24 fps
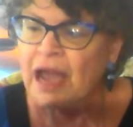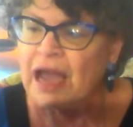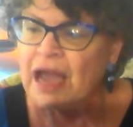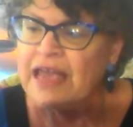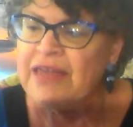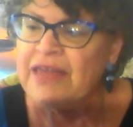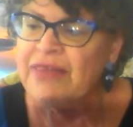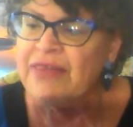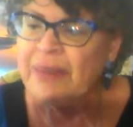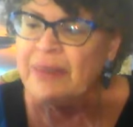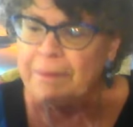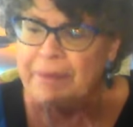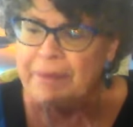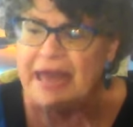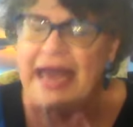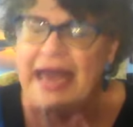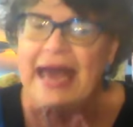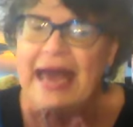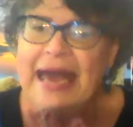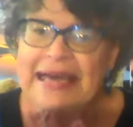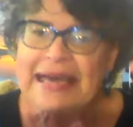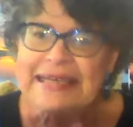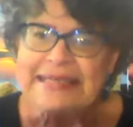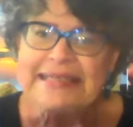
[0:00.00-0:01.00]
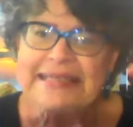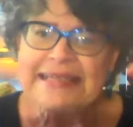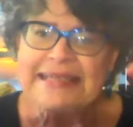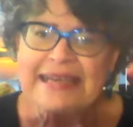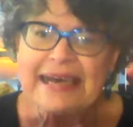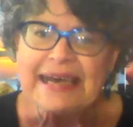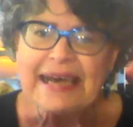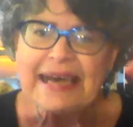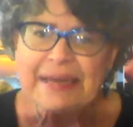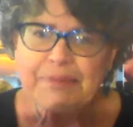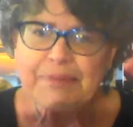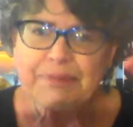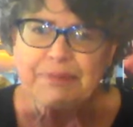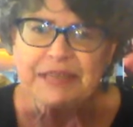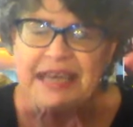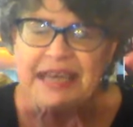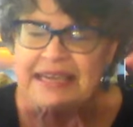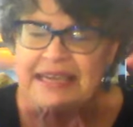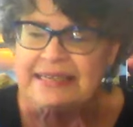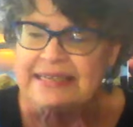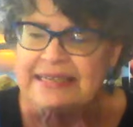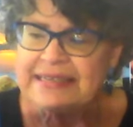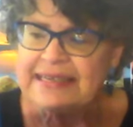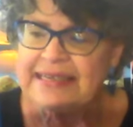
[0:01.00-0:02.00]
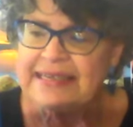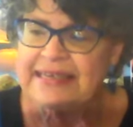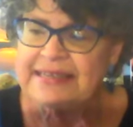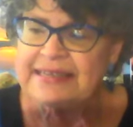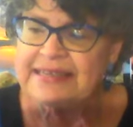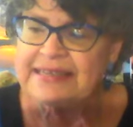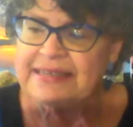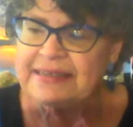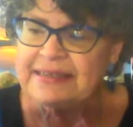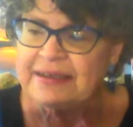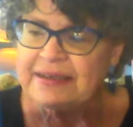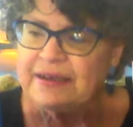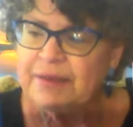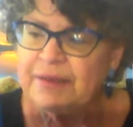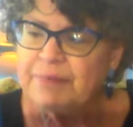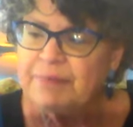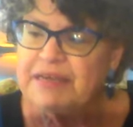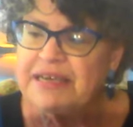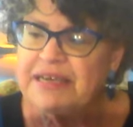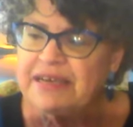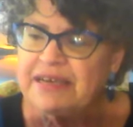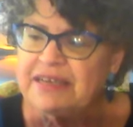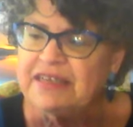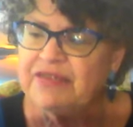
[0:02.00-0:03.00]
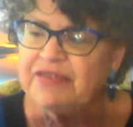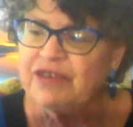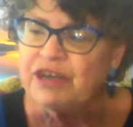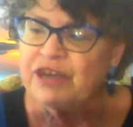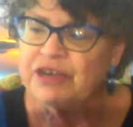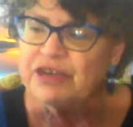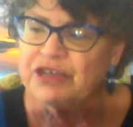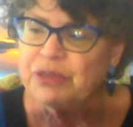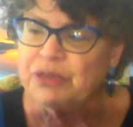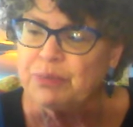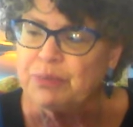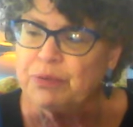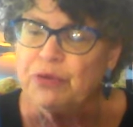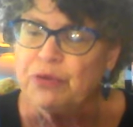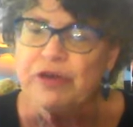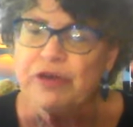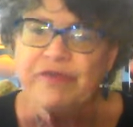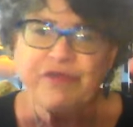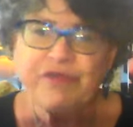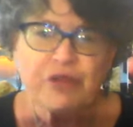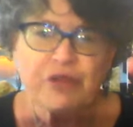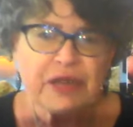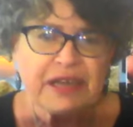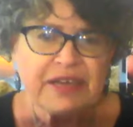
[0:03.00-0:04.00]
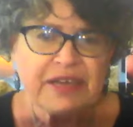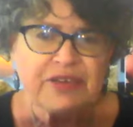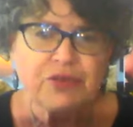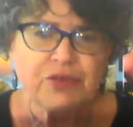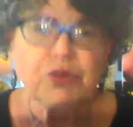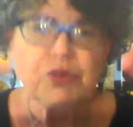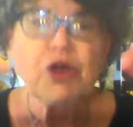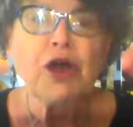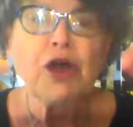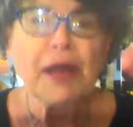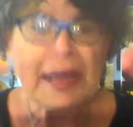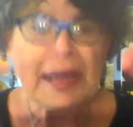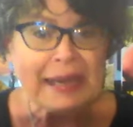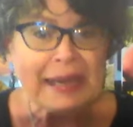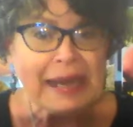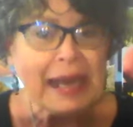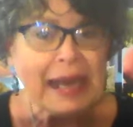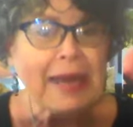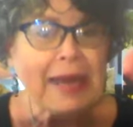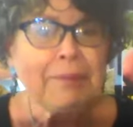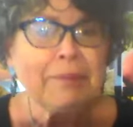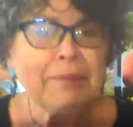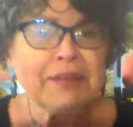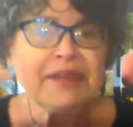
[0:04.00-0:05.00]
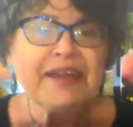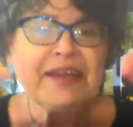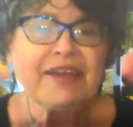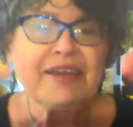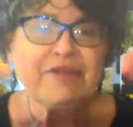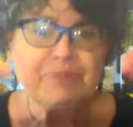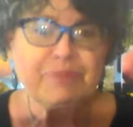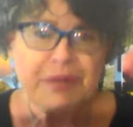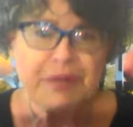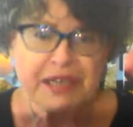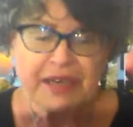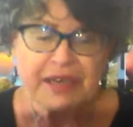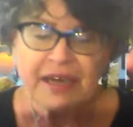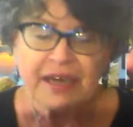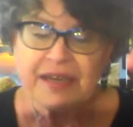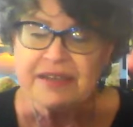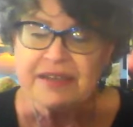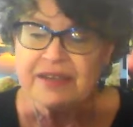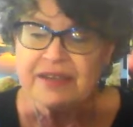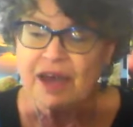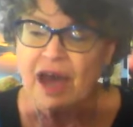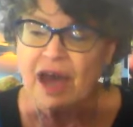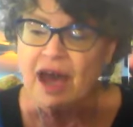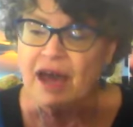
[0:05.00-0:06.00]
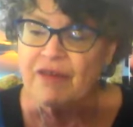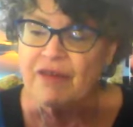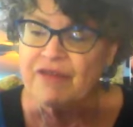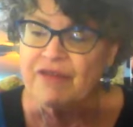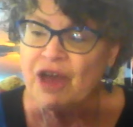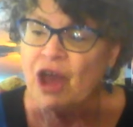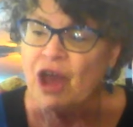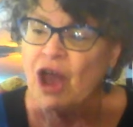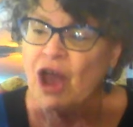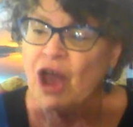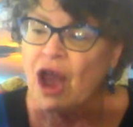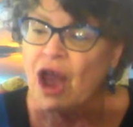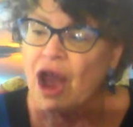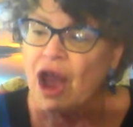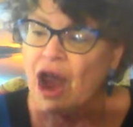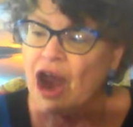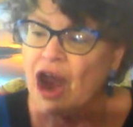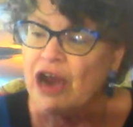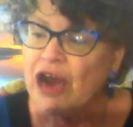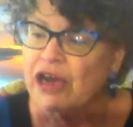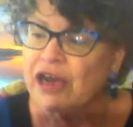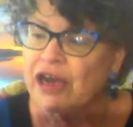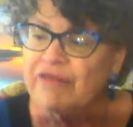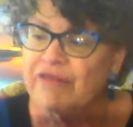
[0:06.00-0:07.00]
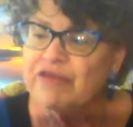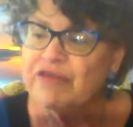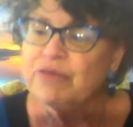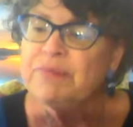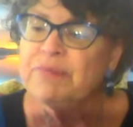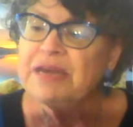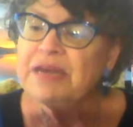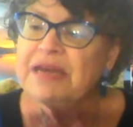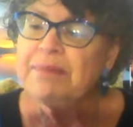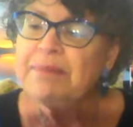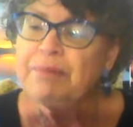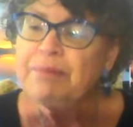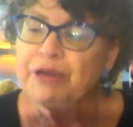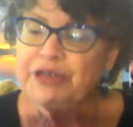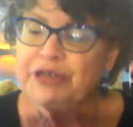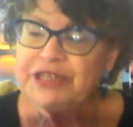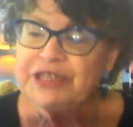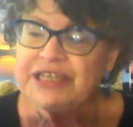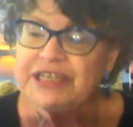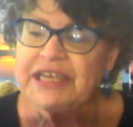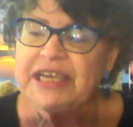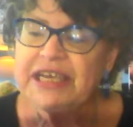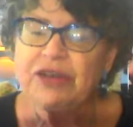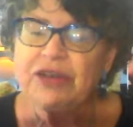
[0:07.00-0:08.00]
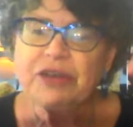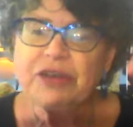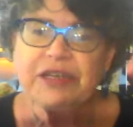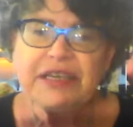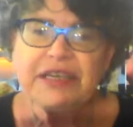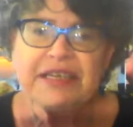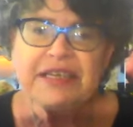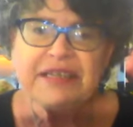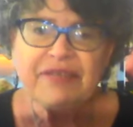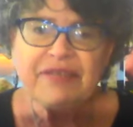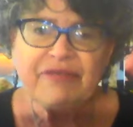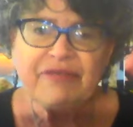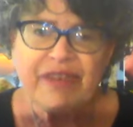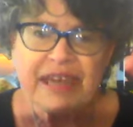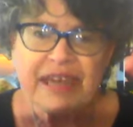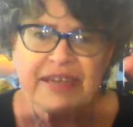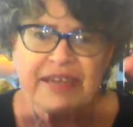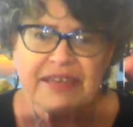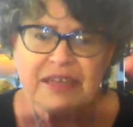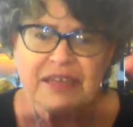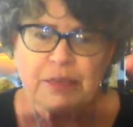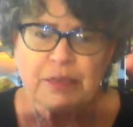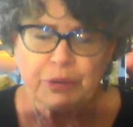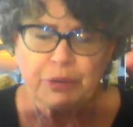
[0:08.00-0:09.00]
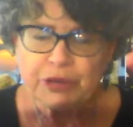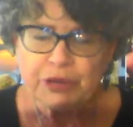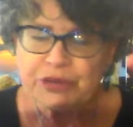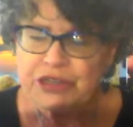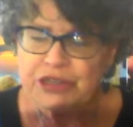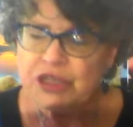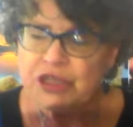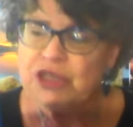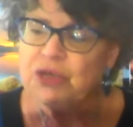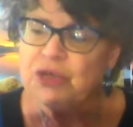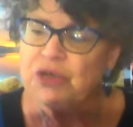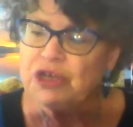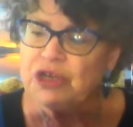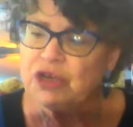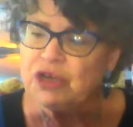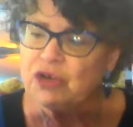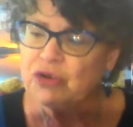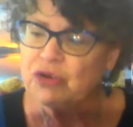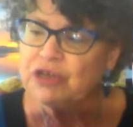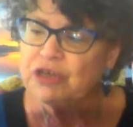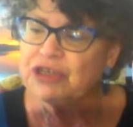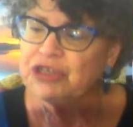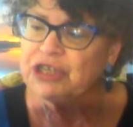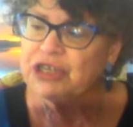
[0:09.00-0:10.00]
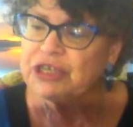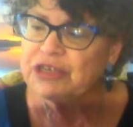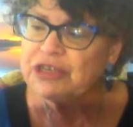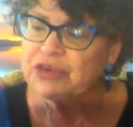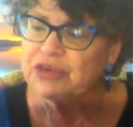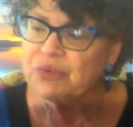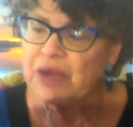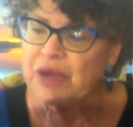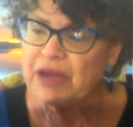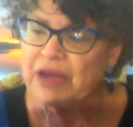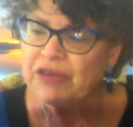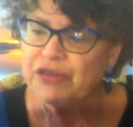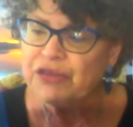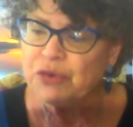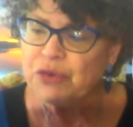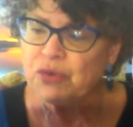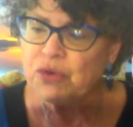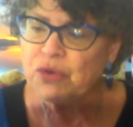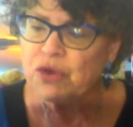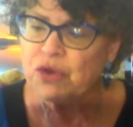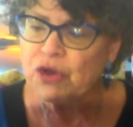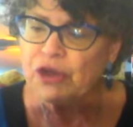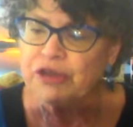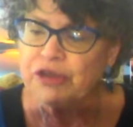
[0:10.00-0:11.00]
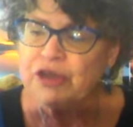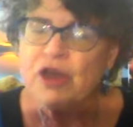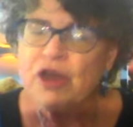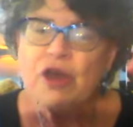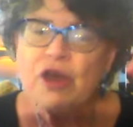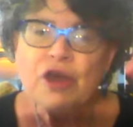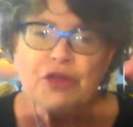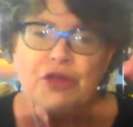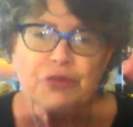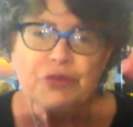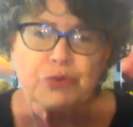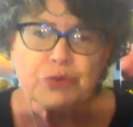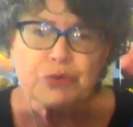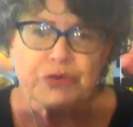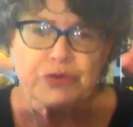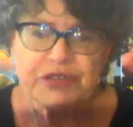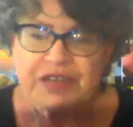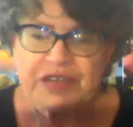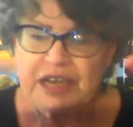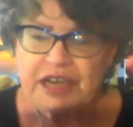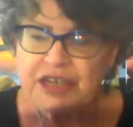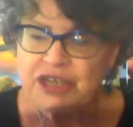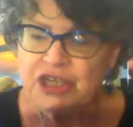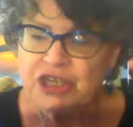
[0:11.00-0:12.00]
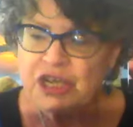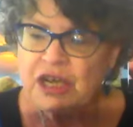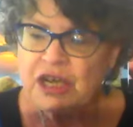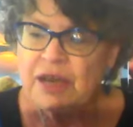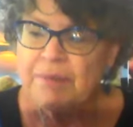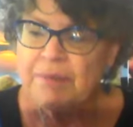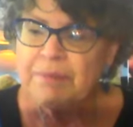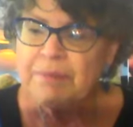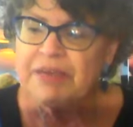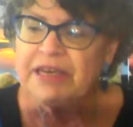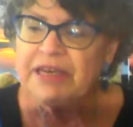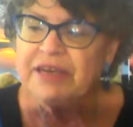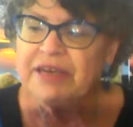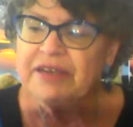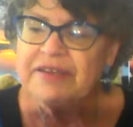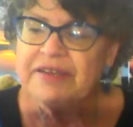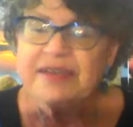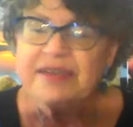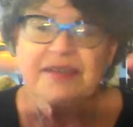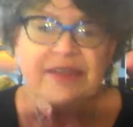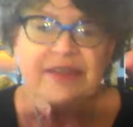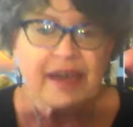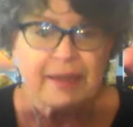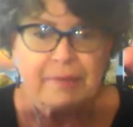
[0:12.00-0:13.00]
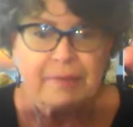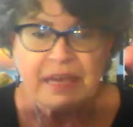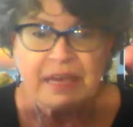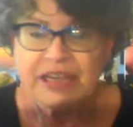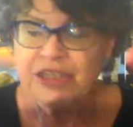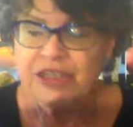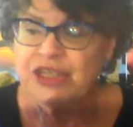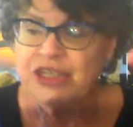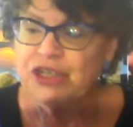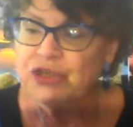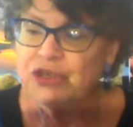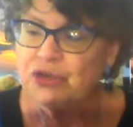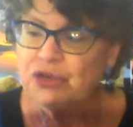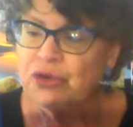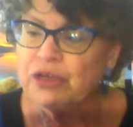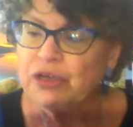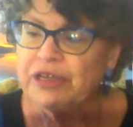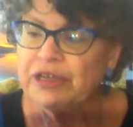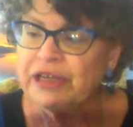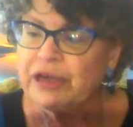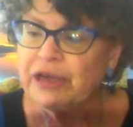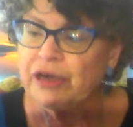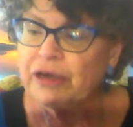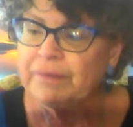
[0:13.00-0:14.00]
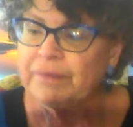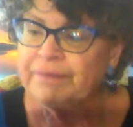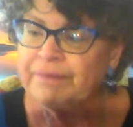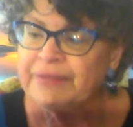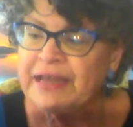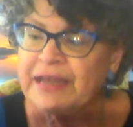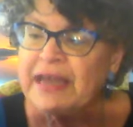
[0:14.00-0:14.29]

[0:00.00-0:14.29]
In the past, God blessed us because of our support for Israel, and I believe because of our government particularly defending persecuted Christians around the world through such bills as I mentioned earlier.